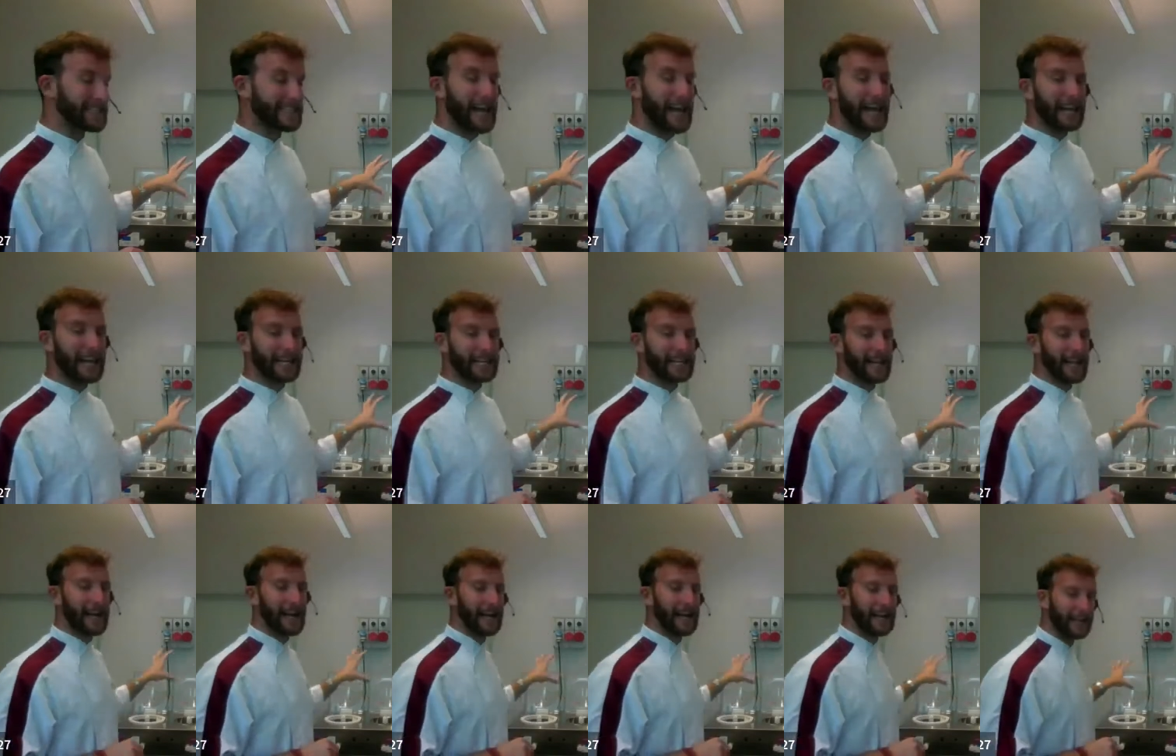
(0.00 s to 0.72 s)

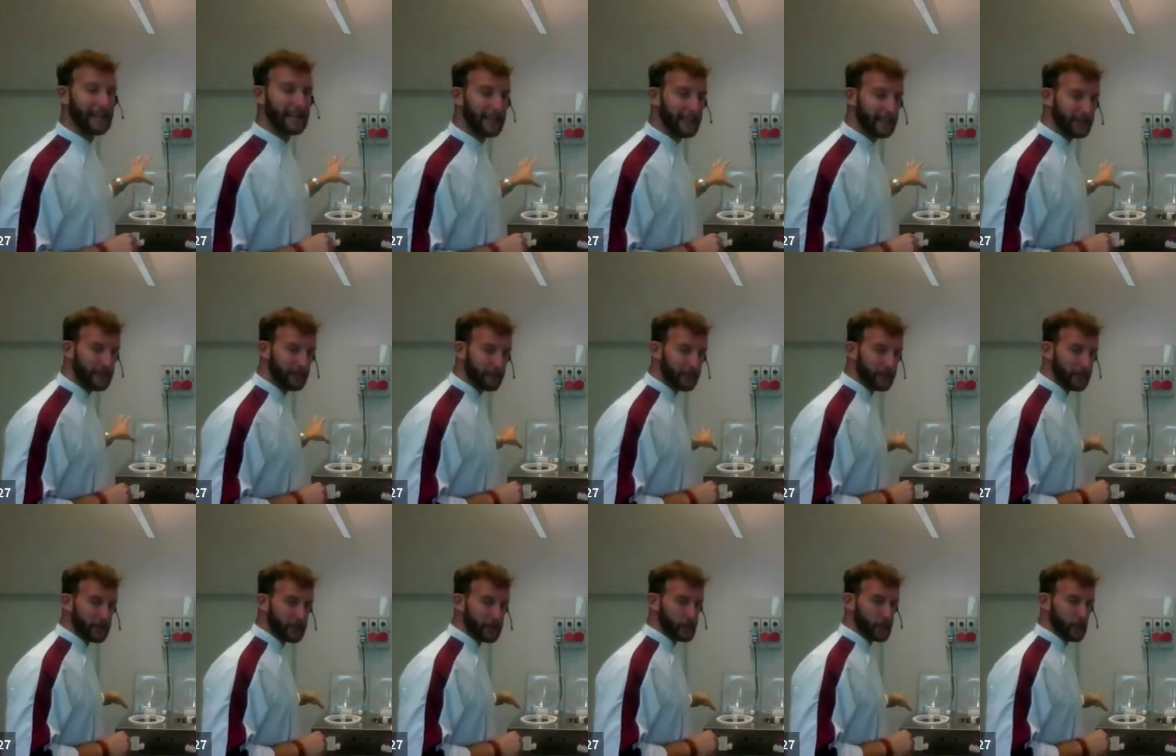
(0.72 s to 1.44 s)
exactly like the
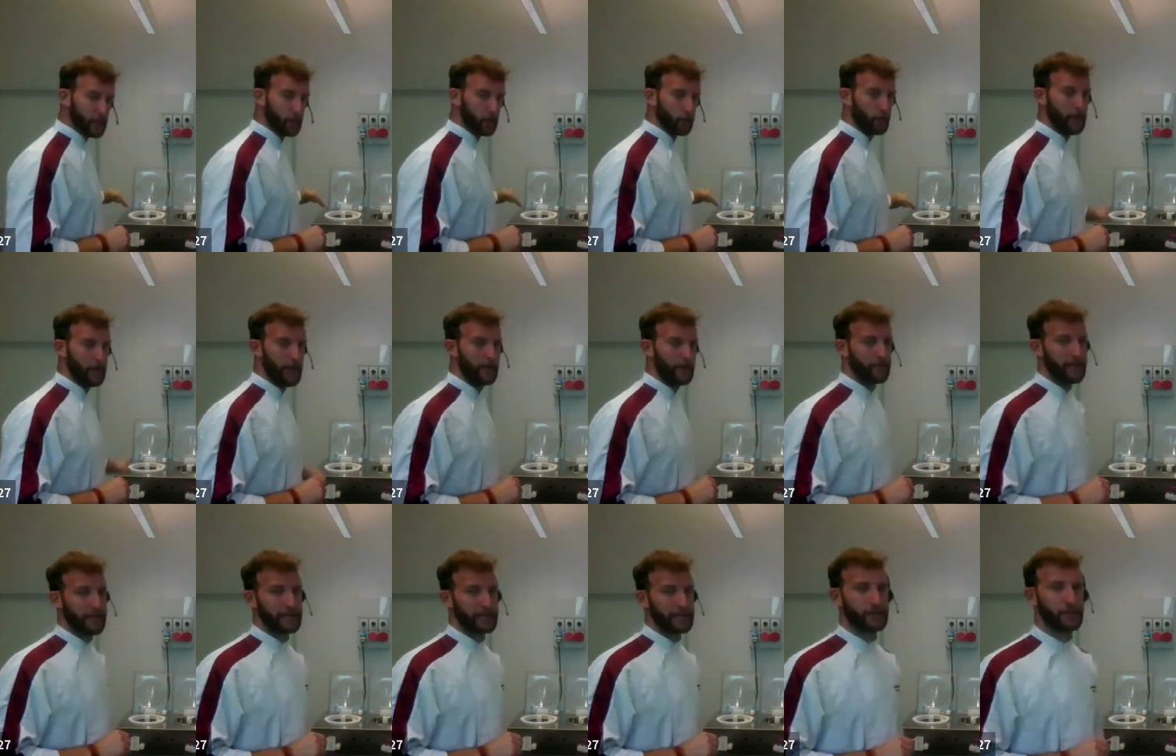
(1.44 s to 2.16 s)
vision we
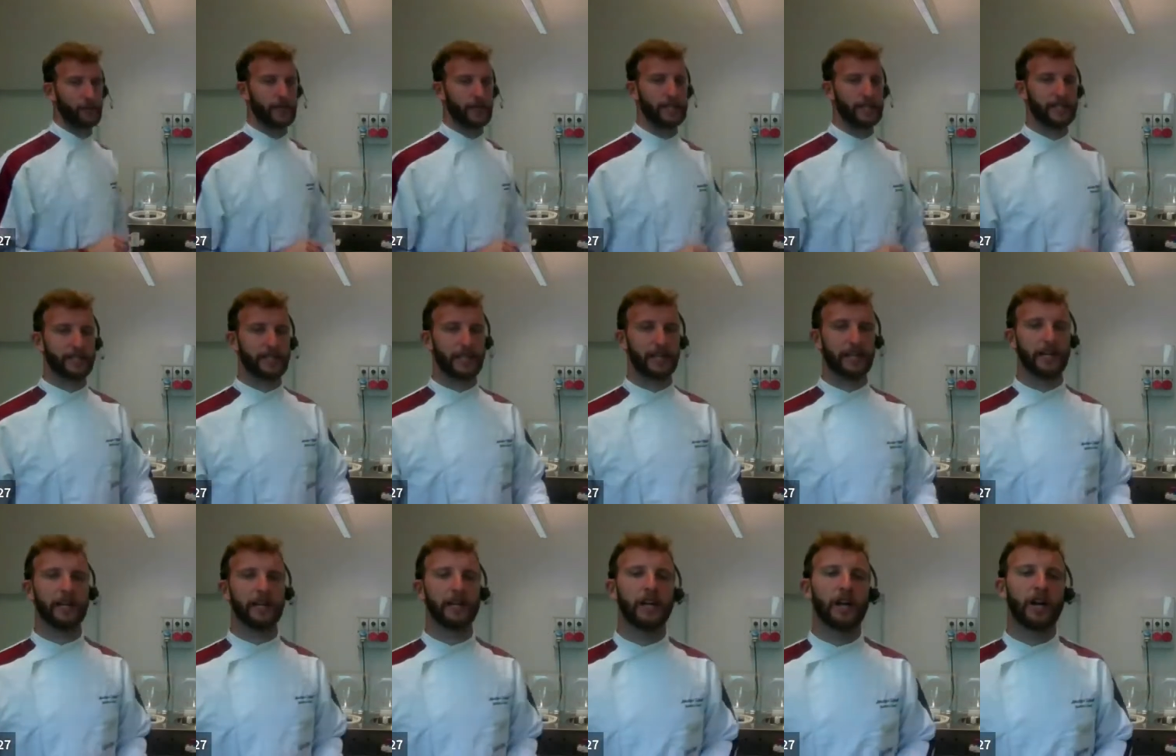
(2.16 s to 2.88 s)
have next to it,
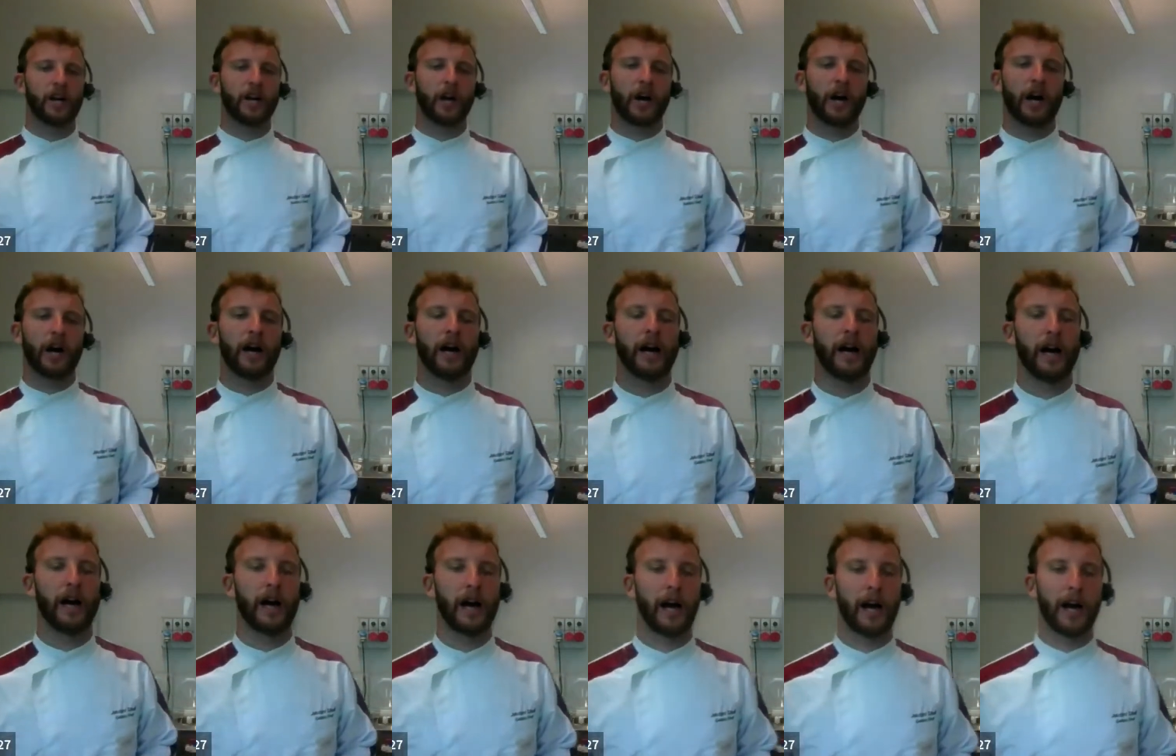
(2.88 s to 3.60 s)

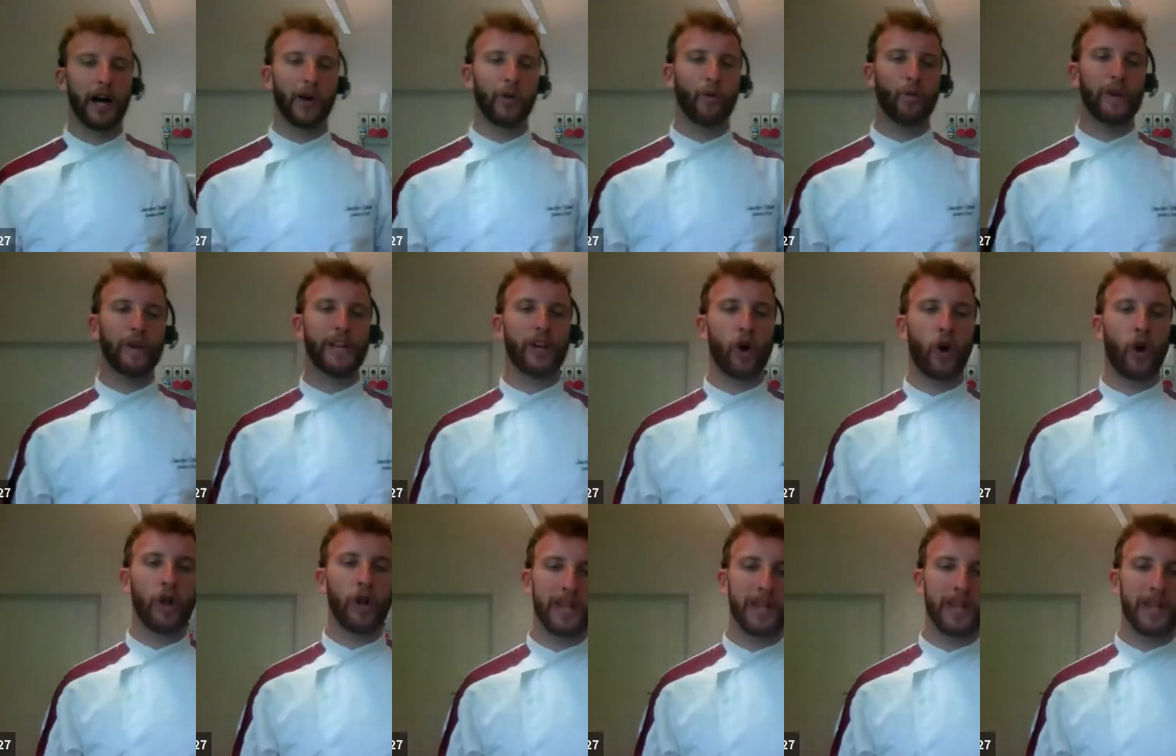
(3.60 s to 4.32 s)
we
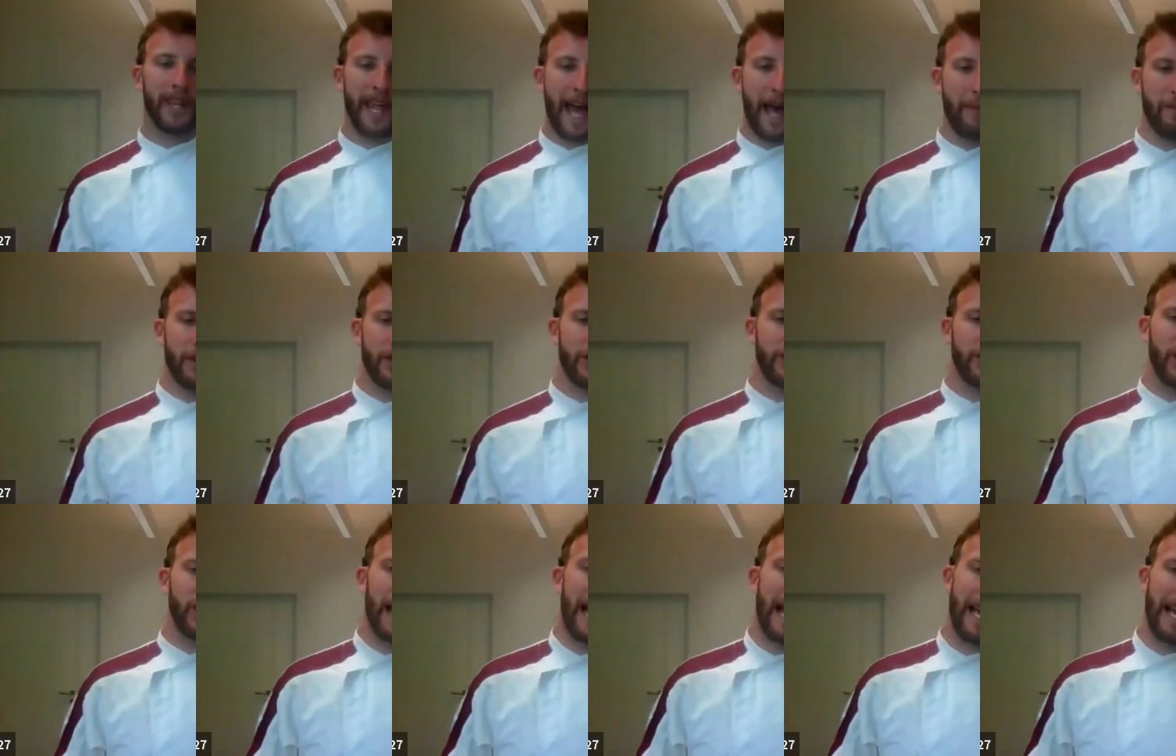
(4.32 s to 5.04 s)
call them
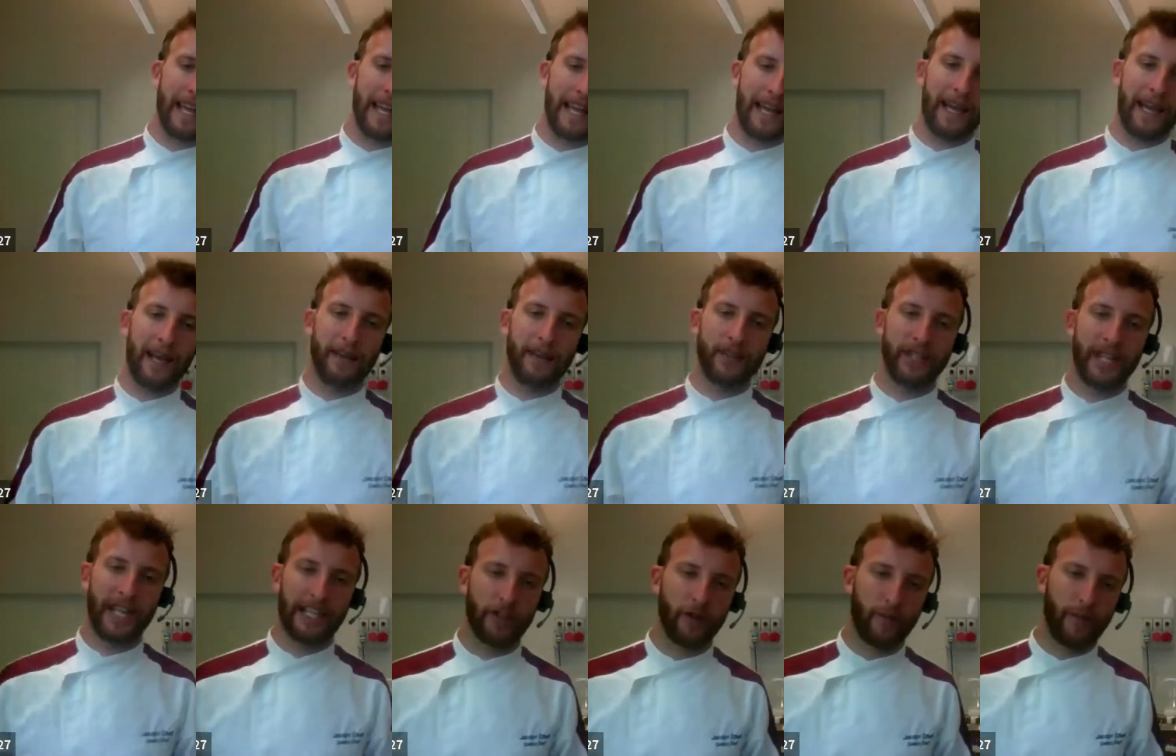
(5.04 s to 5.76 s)

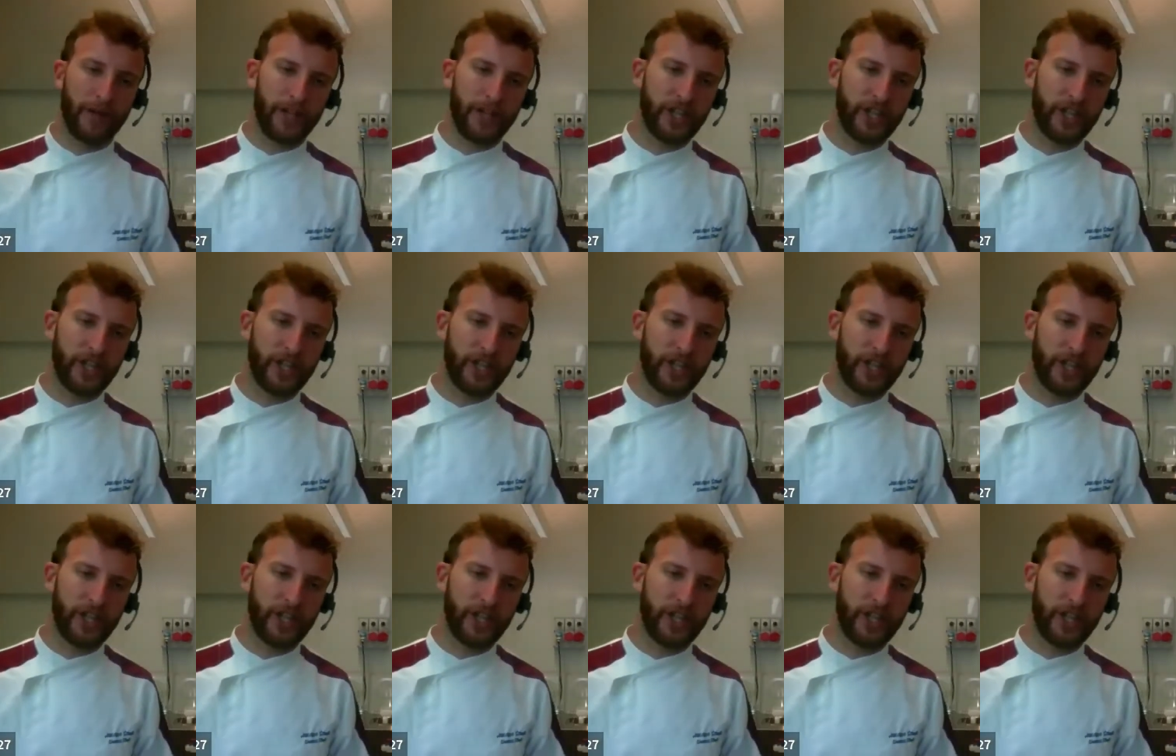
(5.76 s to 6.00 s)
gelato